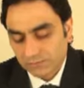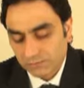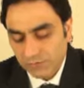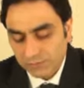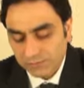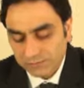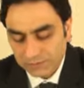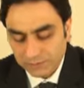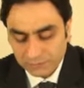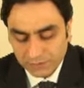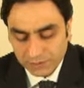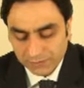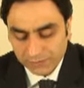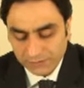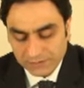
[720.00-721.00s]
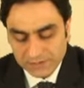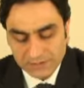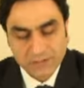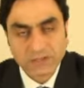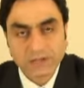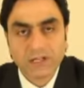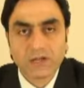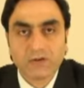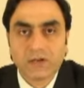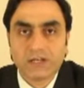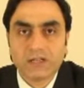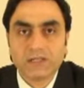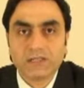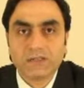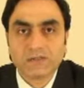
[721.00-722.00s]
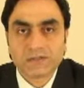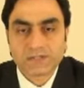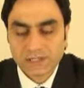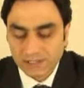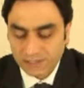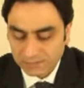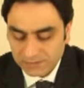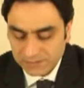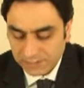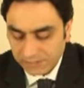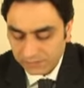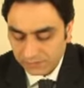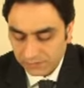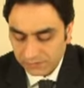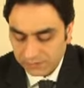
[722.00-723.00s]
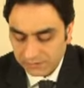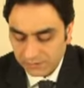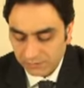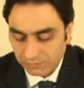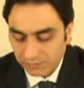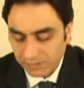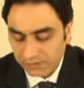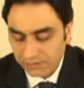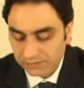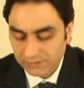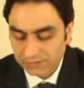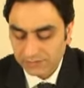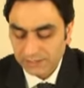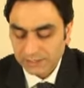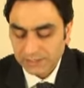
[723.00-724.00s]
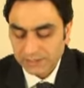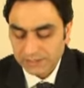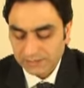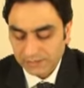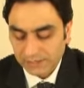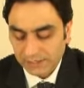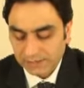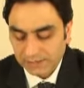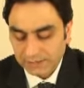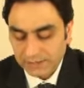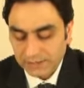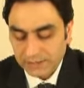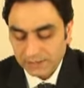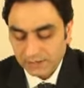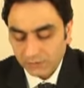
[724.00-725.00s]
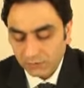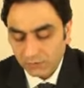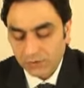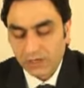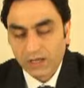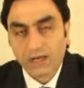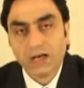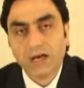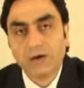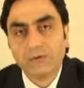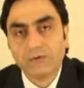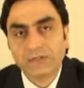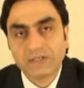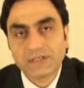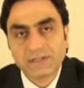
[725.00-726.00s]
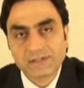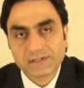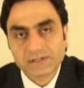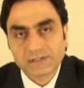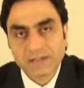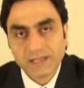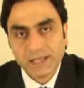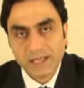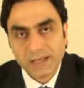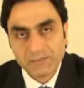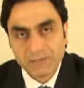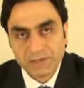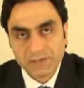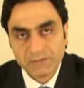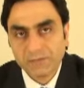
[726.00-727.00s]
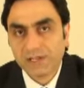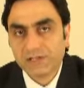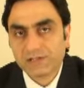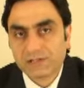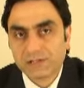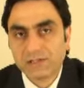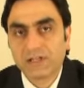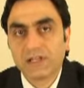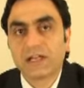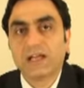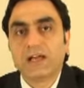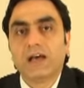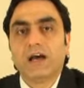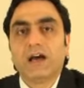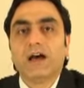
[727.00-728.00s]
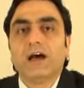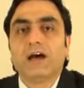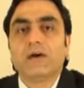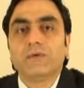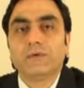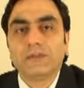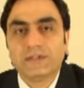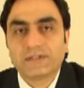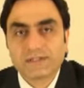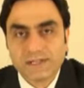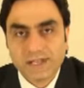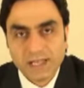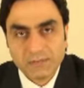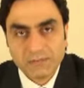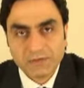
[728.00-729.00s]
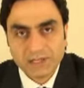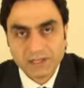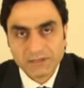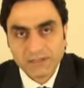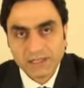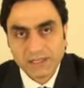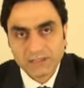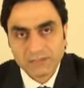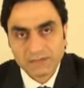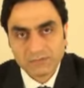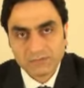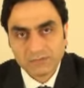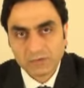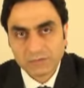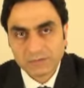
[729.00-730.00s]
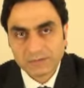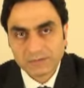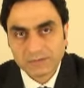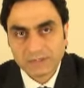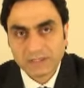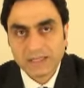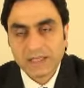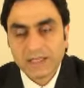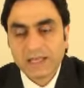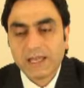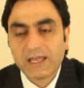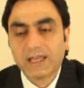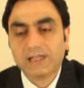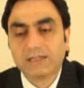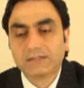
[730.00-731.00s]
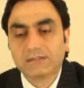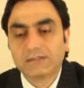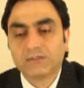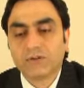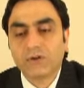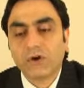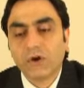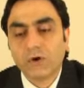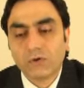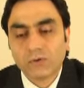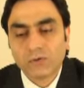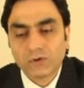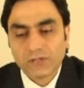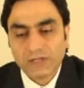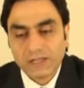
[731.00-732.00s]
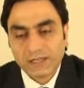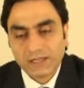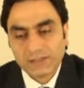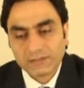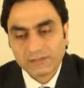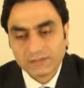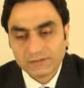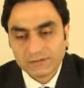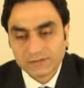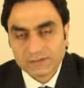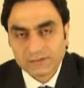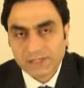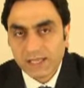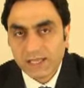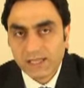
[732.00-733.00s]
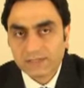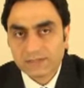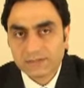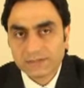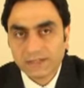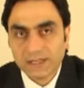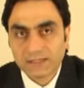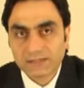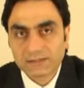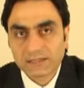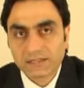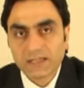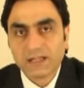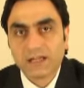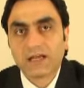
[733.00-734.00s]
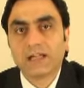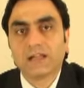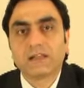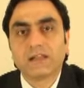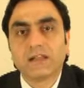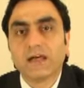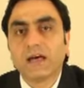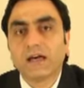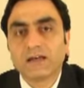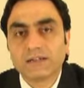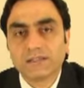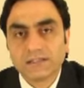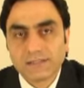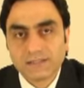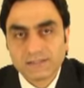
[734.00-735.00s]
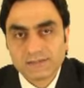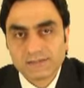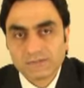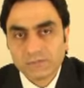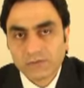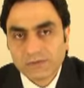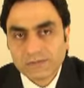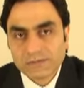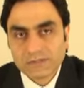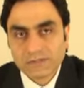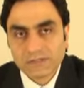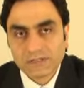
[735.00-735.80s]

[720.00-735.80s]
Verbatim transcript: moment the prophet sallallahu said to his companion that look how he is happy. Imagine how he is happy at that moment. And know and understand that Allah is most,